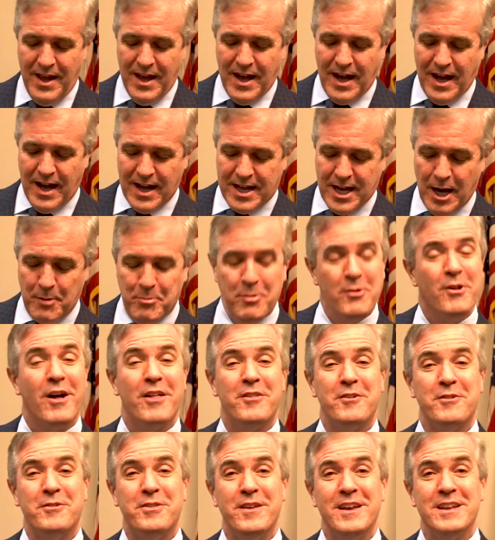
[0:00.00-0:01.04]
A couple
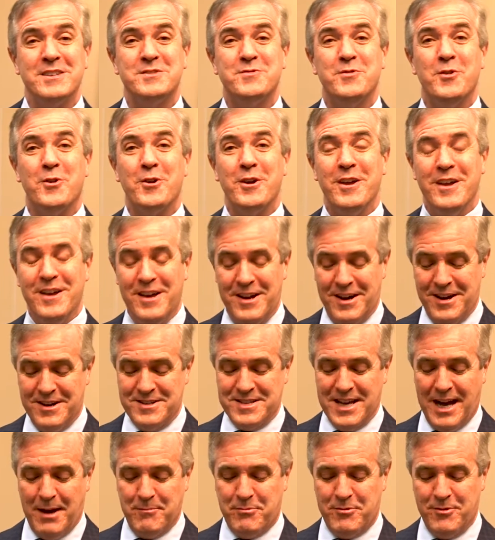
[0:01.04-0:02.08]
other things for you in our
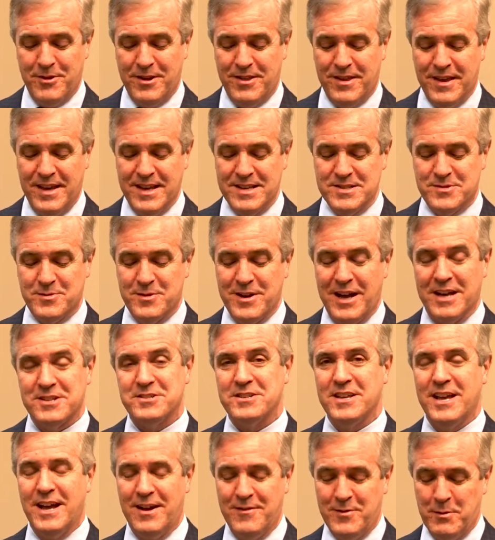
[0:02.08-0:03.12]
top three things. We
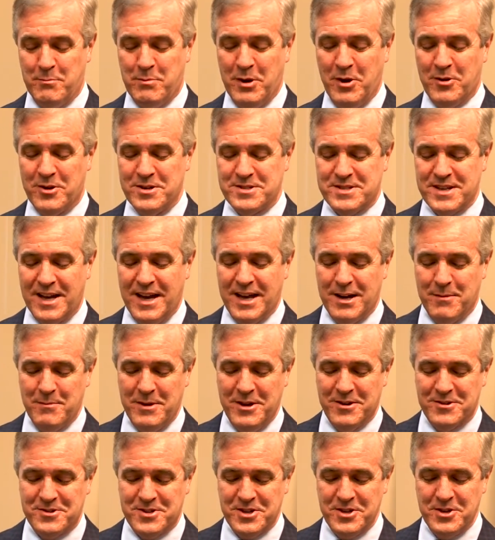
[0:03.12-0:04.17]
actually have a bonus item
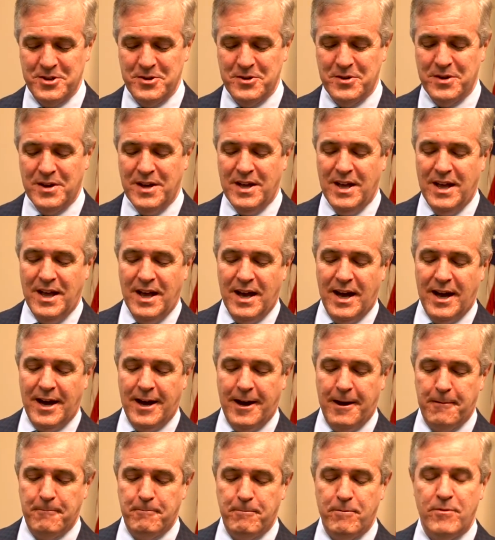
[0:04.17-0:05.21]
here, too.
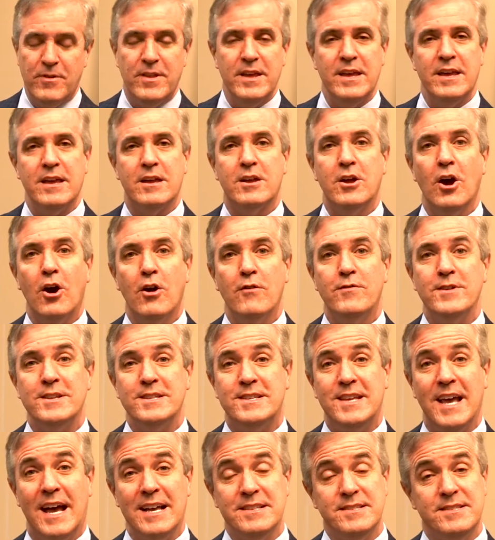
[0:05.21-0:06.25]
Um, the
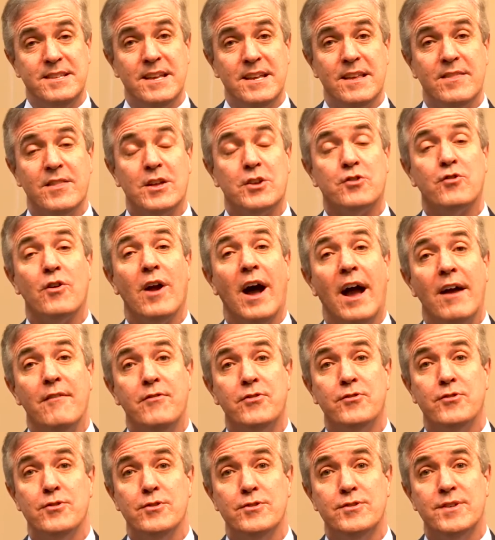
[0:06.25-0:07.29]
COVID testing, the drive
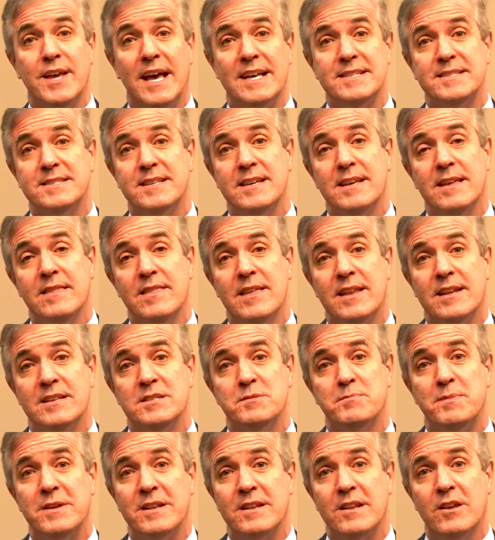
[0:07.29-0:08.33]
through testing that has
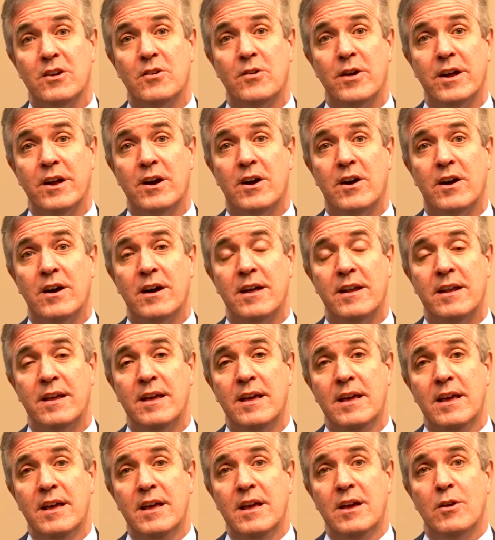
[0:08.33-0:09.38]
been going on
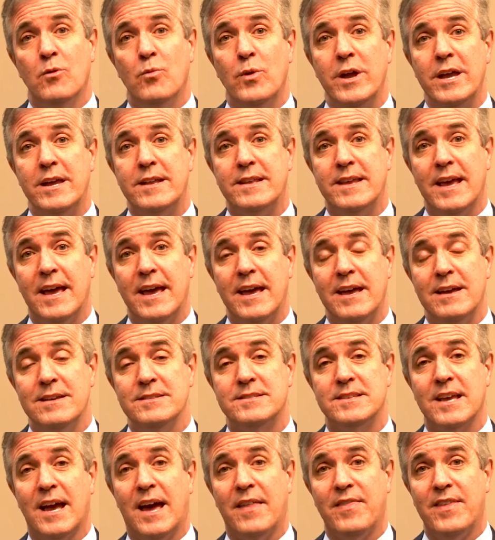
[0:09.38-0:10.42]

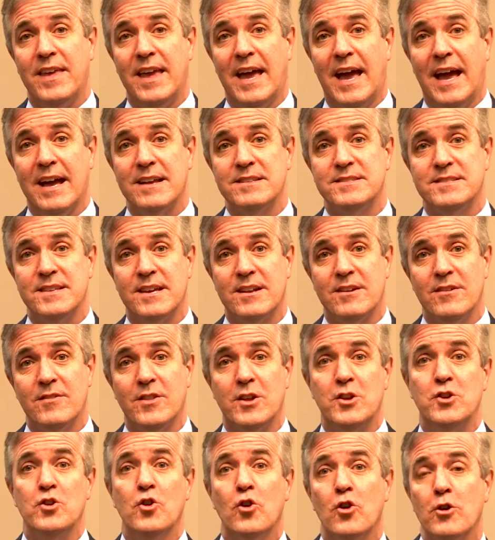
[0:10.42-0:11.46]
weekdays at the Ag Center.
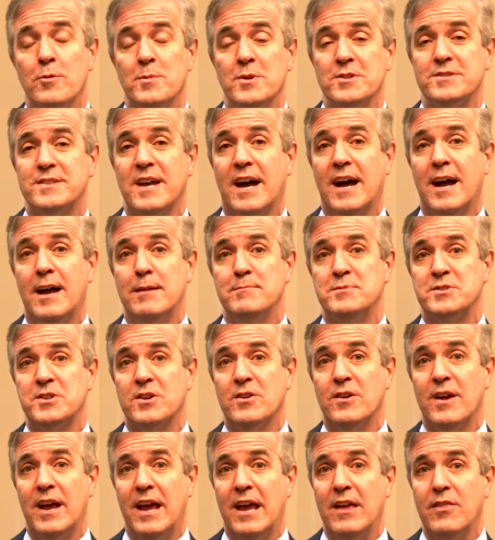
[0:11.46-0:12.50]
The normal times
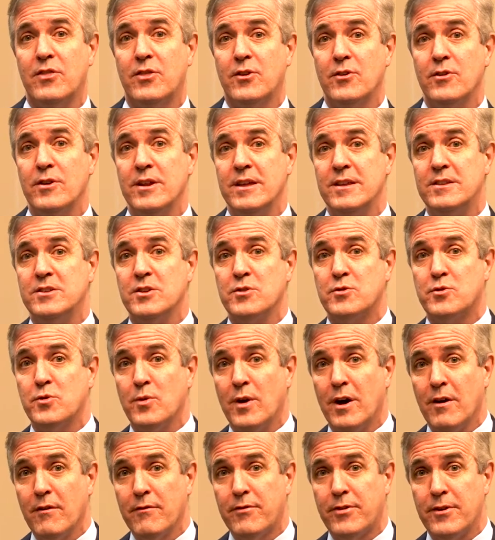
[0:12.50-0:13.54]
are 8.30 to
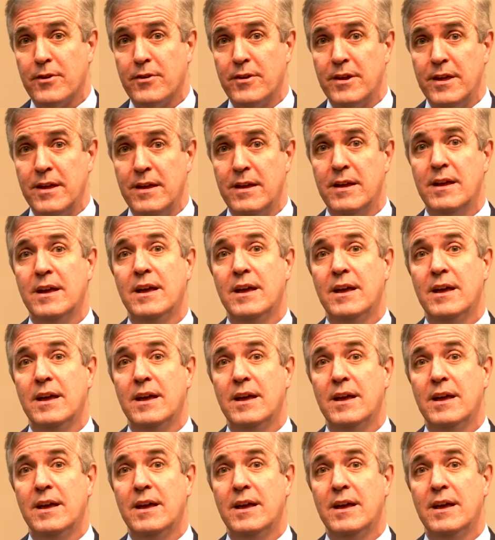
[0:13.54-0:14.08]
12.30.